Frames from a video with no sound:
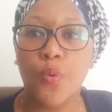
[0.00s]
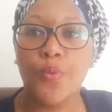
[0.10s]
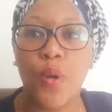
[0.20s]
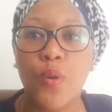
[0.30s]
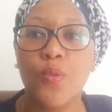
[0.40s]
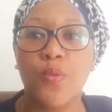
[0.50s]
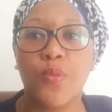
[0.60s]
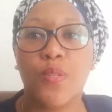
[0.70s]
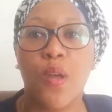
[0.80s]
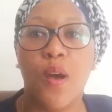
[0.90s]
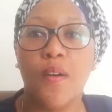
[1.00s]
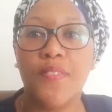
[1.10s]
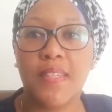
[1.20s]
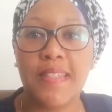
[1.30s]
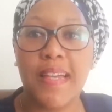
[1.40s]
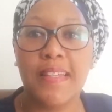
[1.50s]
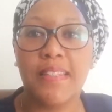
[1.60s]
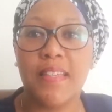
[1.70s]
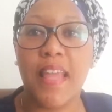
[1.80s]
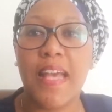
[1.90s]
roles of society,